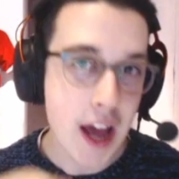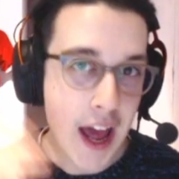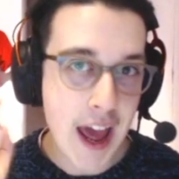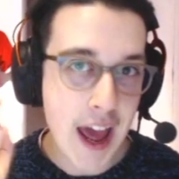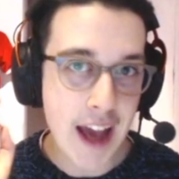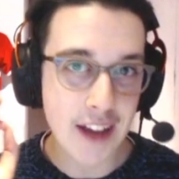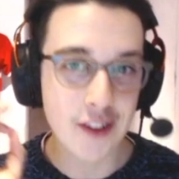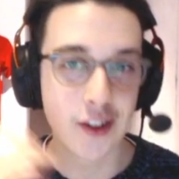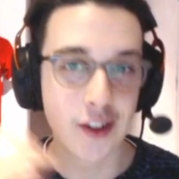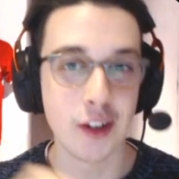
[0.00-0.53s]

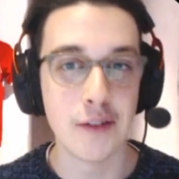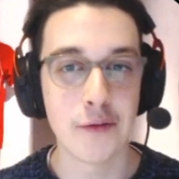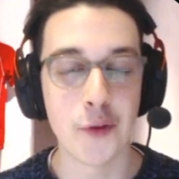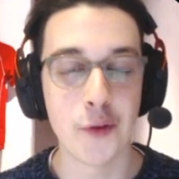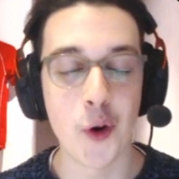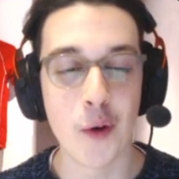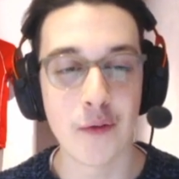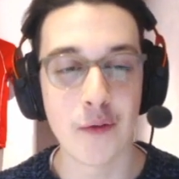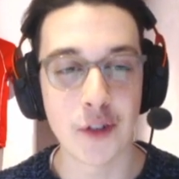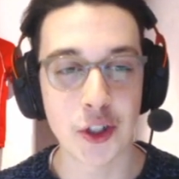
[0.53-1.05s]
Excellent
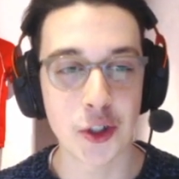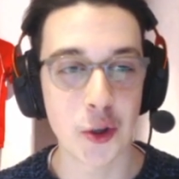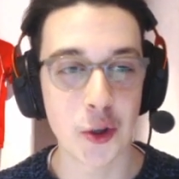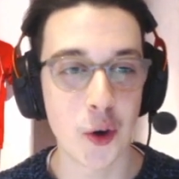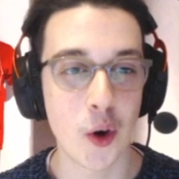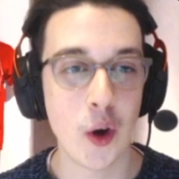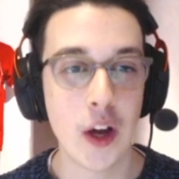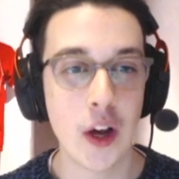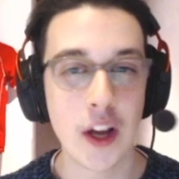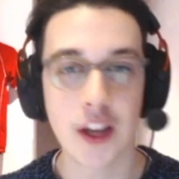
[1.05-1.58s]
form for Shaw.
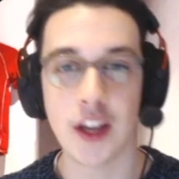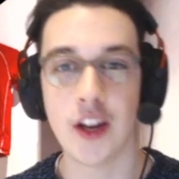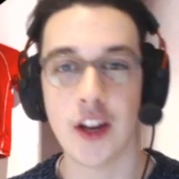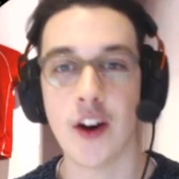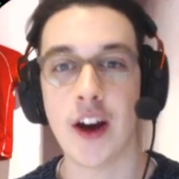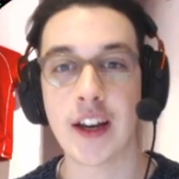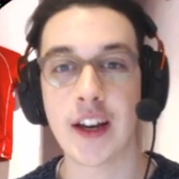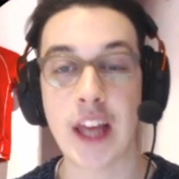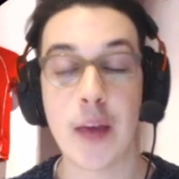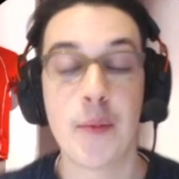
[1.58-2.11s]

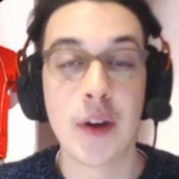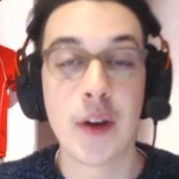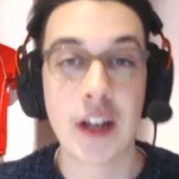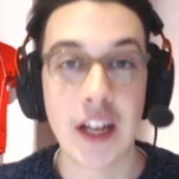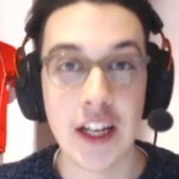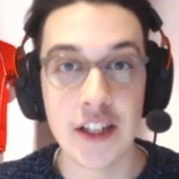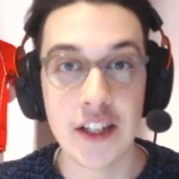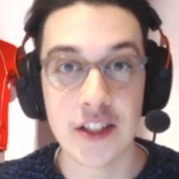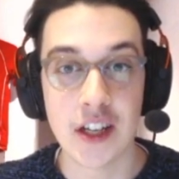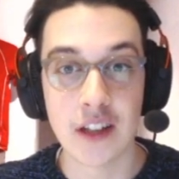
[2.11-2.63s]
United keeping
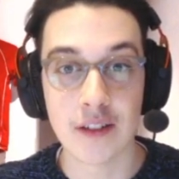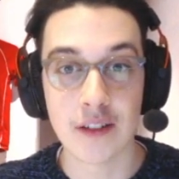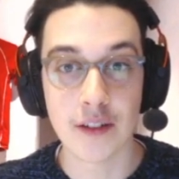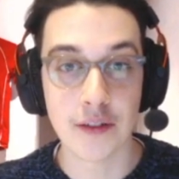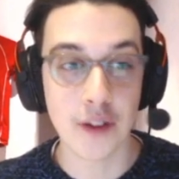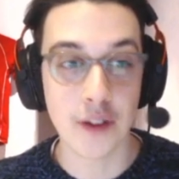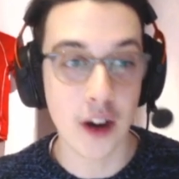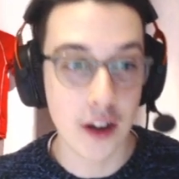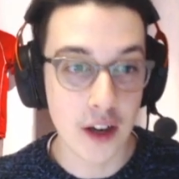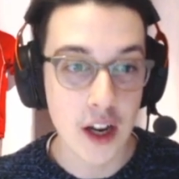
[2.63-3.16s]
clean sheets for
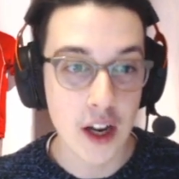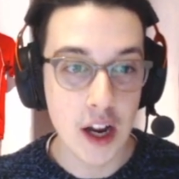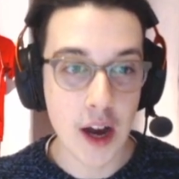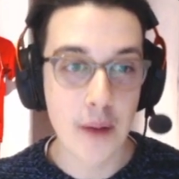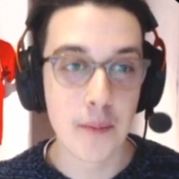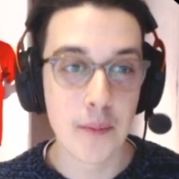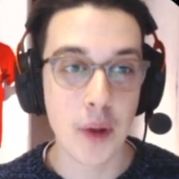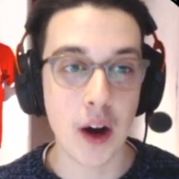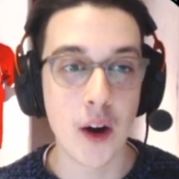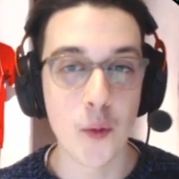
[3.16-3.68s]
fun,
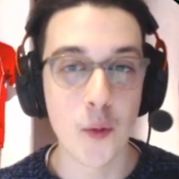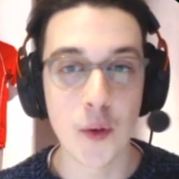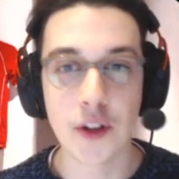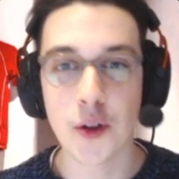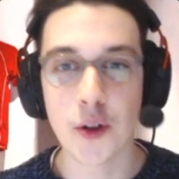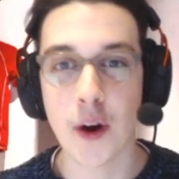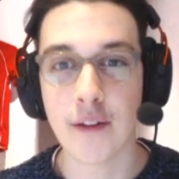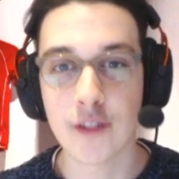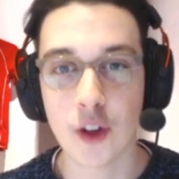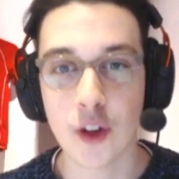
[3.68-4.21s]
but we do
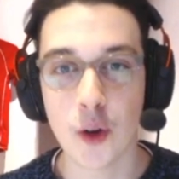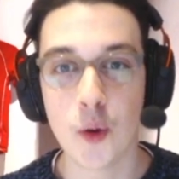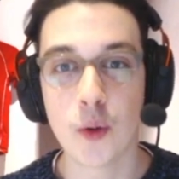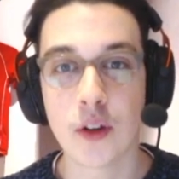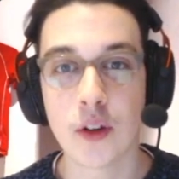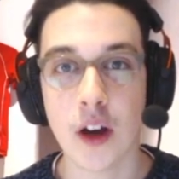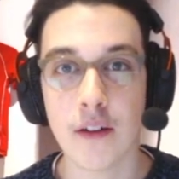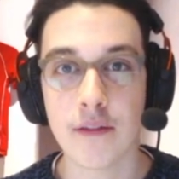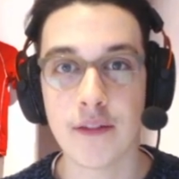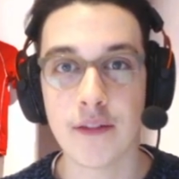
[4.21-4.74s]
have 2
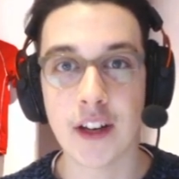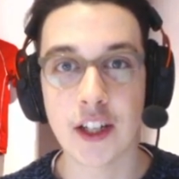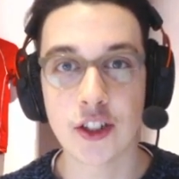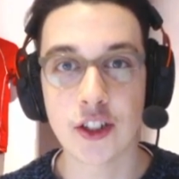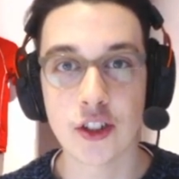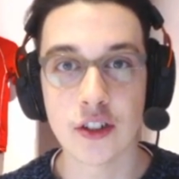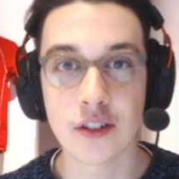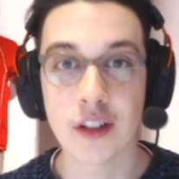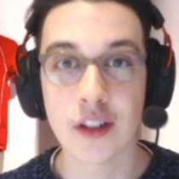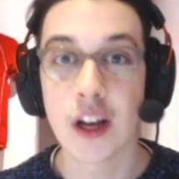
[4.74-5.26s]
tough
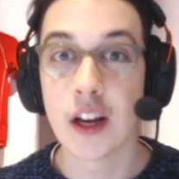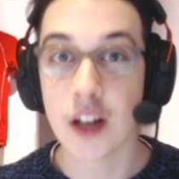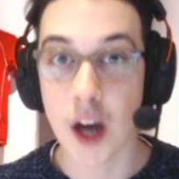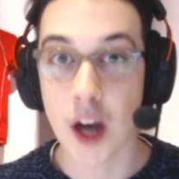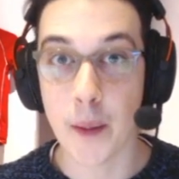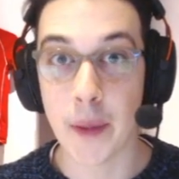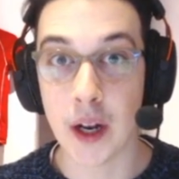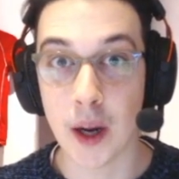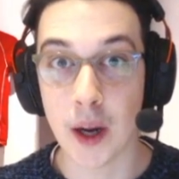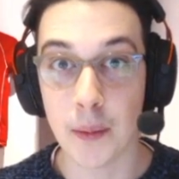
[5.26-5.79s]
fixtures
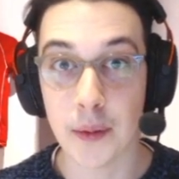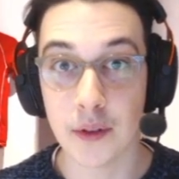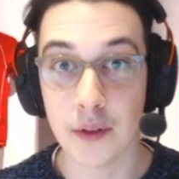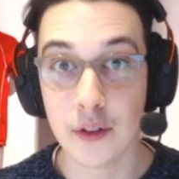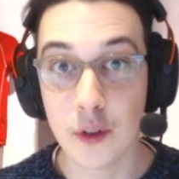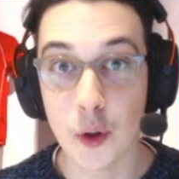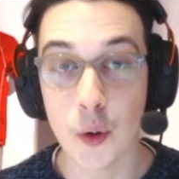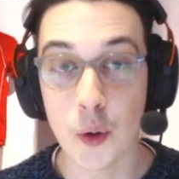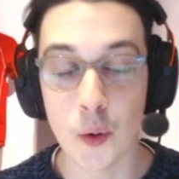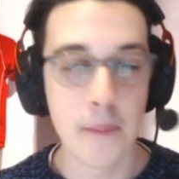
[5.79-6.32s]
coming up
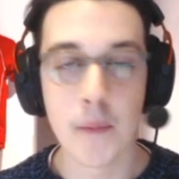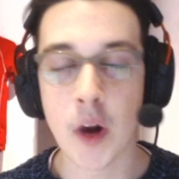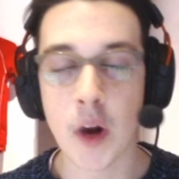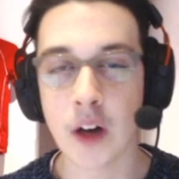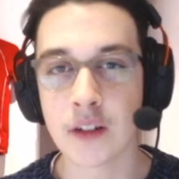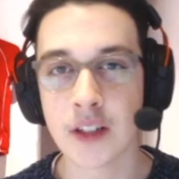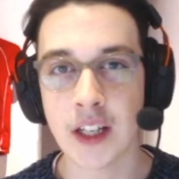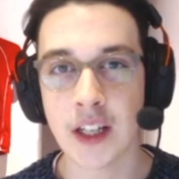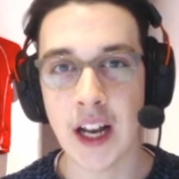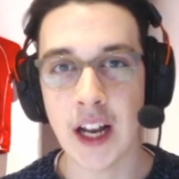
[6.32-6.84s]
soon.
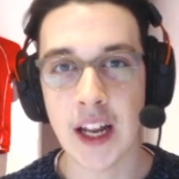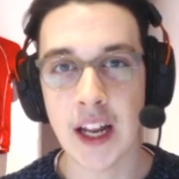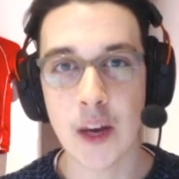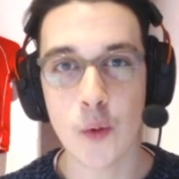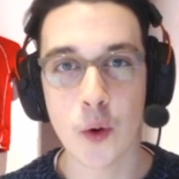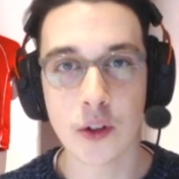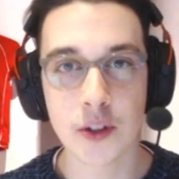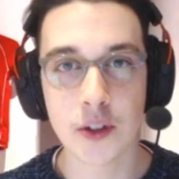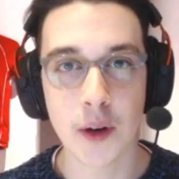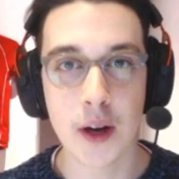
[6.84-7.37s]
Martinelli
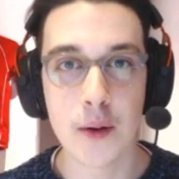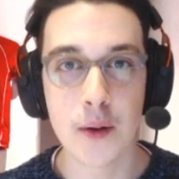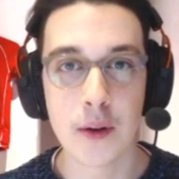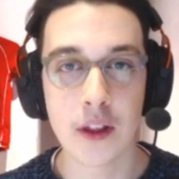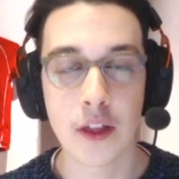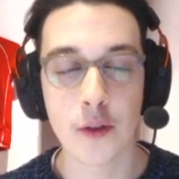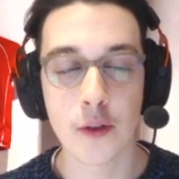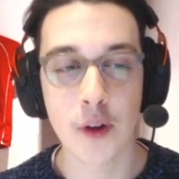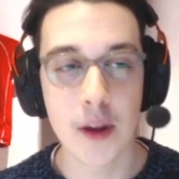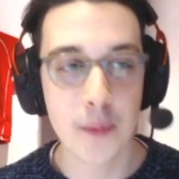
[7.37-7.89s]
walked away with
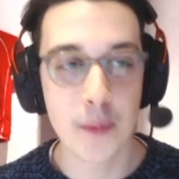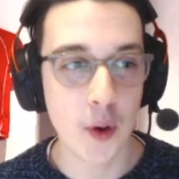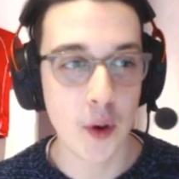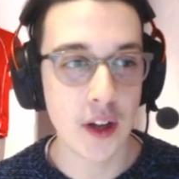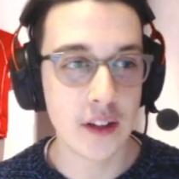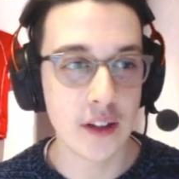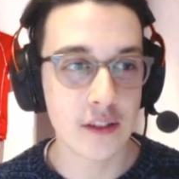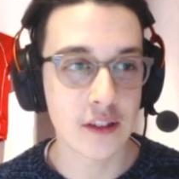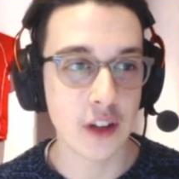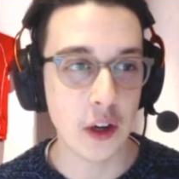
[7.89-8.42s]
3
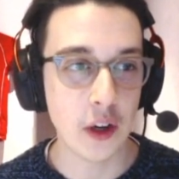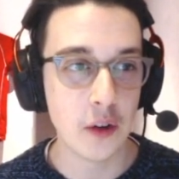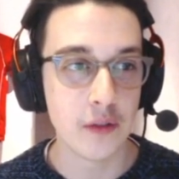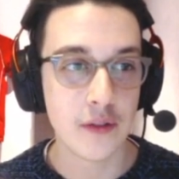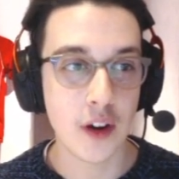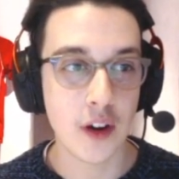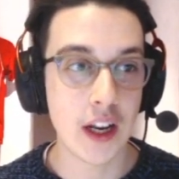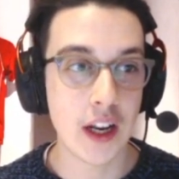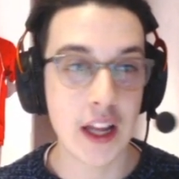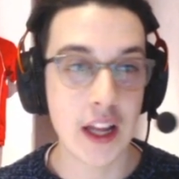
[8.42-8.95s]
points, so
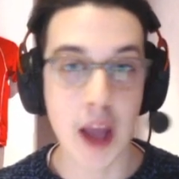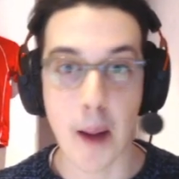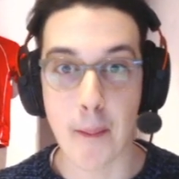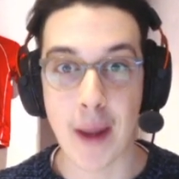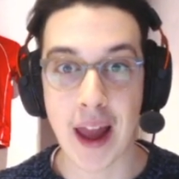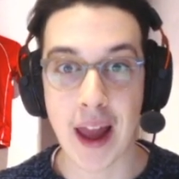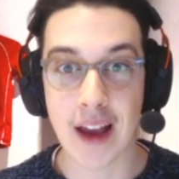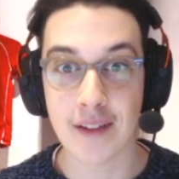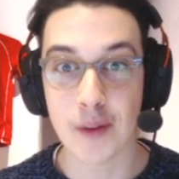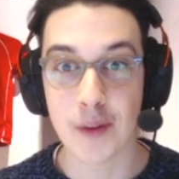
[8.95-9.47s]
finally a
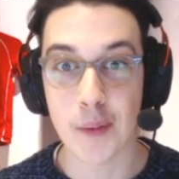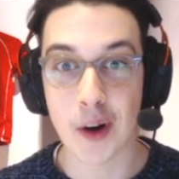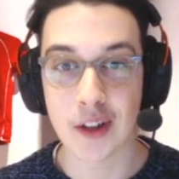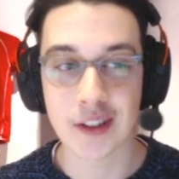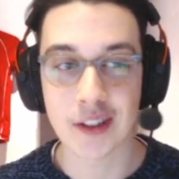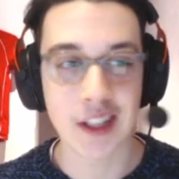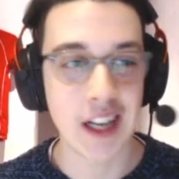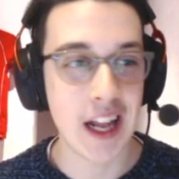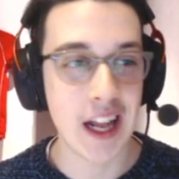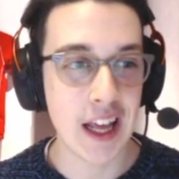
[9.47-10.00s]
blank for
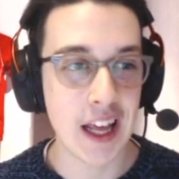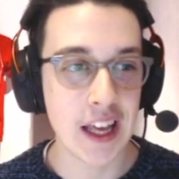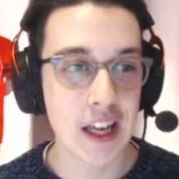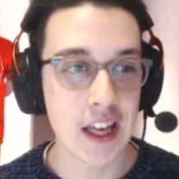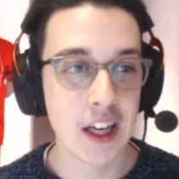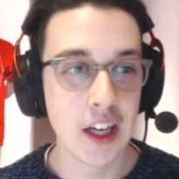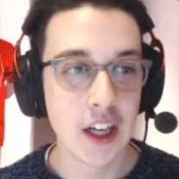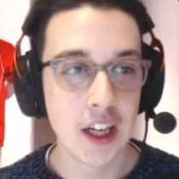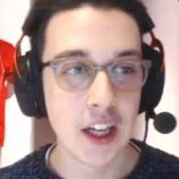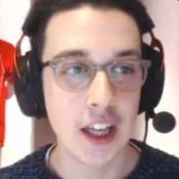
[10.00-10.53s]
Martinelli.
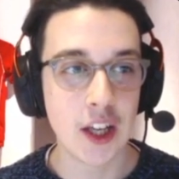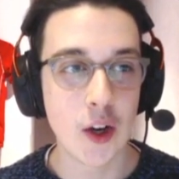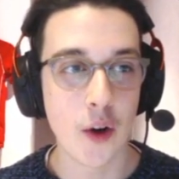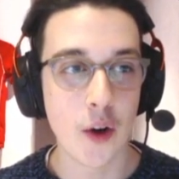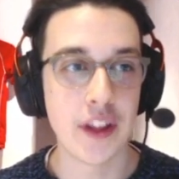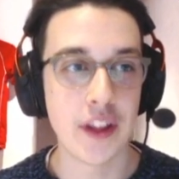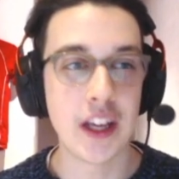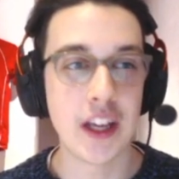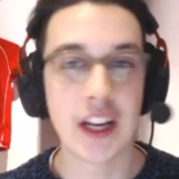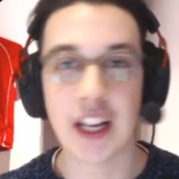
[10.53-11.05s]
He got
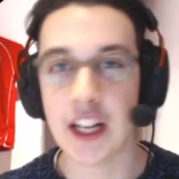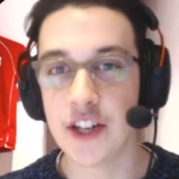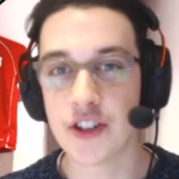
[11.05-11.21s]
the clean